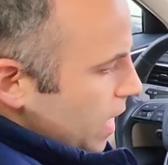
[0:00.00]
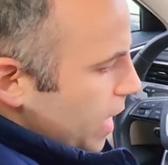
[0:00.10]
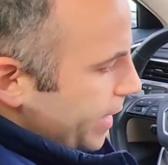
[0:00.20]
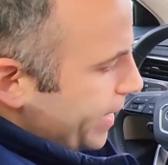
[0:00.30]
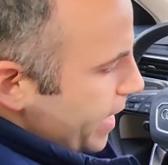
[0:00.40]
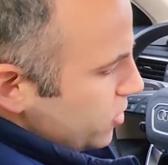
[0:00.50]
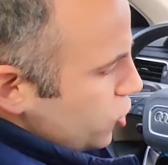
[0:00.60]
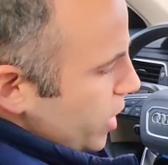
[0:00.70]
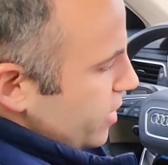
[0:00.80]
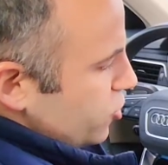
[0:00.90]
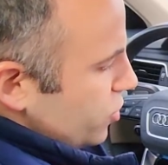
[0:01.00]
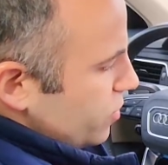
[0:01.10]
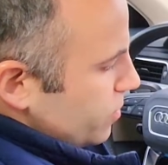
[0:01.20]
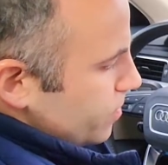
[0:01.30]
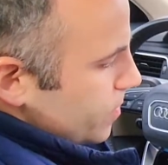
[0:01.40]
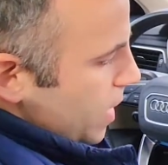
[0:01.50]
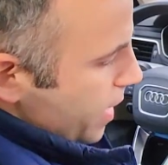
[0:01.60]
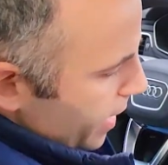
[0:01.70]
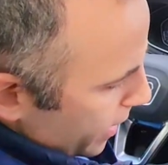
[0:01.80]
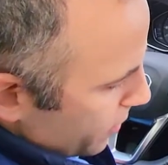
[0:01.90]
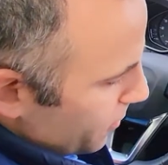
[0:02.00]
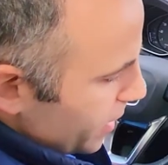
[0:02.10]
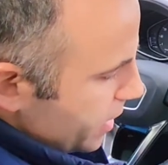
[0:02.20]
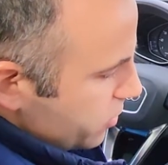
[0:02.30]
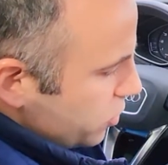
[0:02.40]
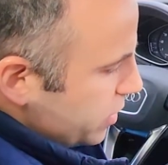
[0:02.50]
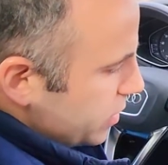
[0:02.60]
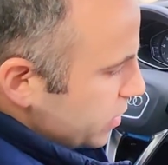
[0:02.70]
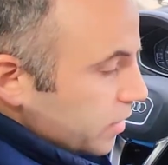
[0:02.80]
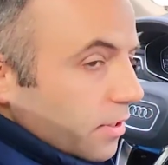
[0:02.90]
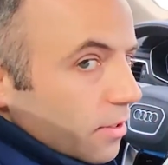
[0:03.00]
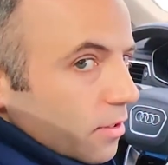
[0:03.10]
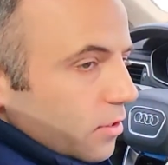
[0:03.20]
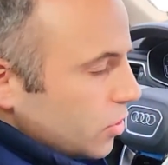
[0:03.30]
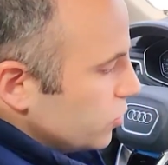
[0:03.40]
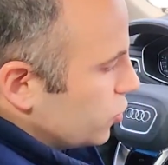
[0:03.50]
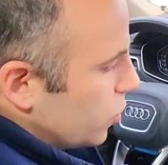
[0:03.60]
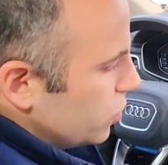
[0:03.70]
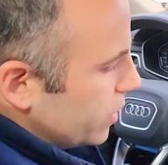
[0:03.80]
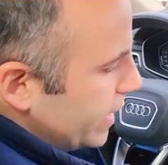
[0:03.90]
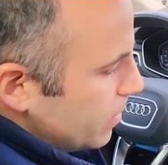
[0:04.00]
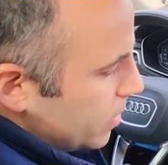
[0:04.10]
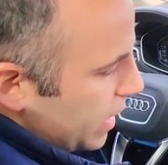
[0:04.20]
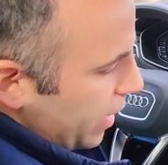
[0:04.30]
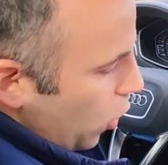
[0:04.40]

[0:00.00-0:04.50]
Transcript: I can't change it. And if I need to control the climate like